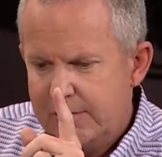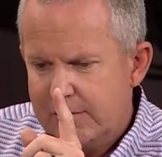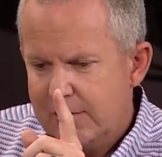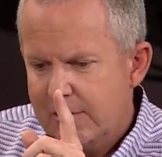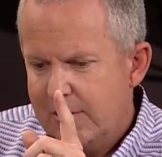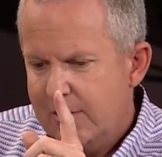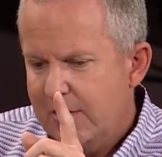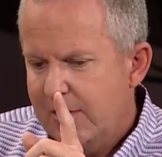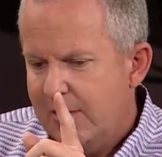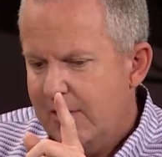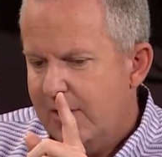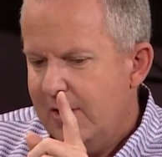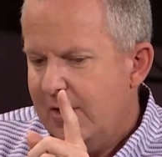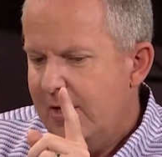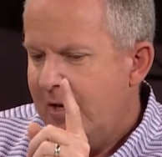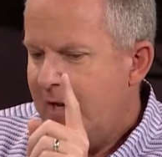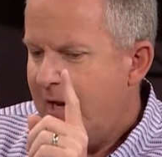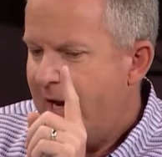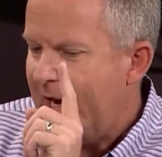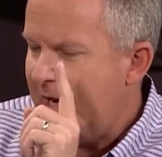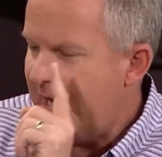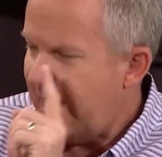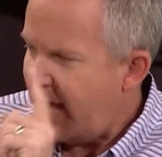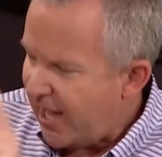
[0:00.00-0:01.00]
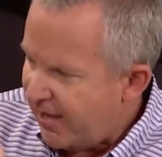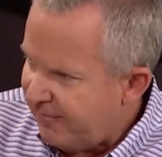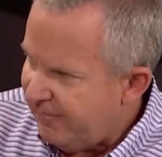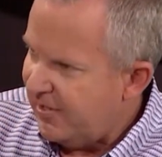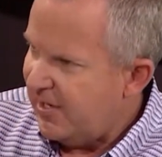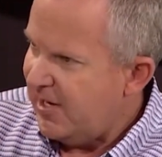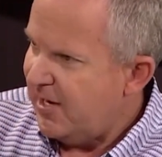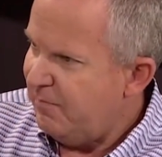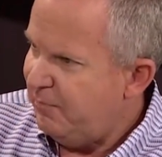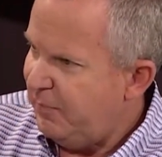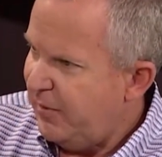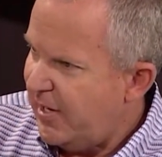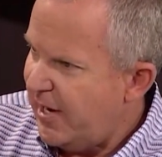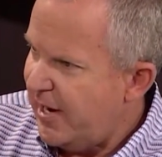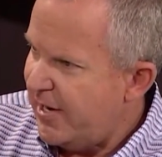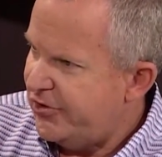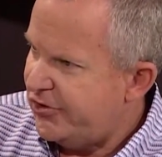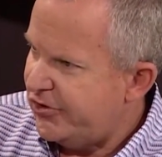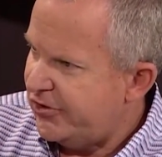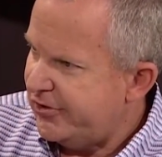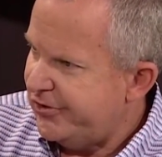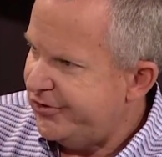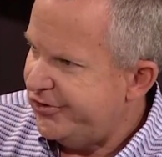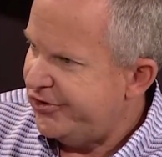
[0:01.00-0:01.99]
heavenly
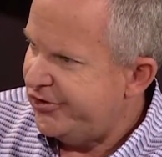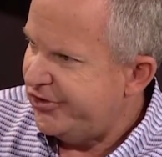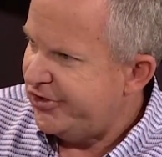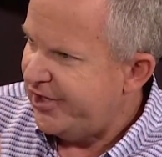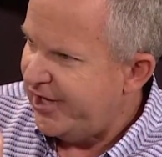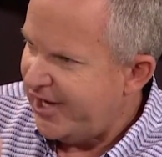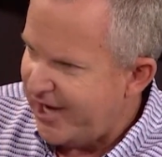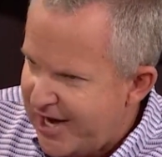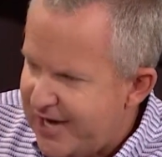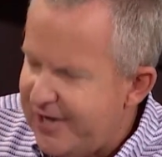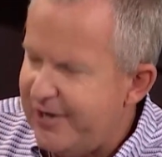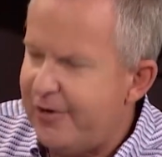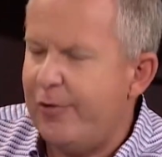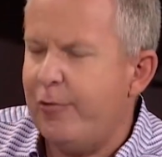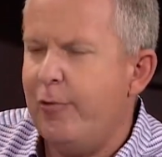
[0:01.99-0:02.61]
places yes. in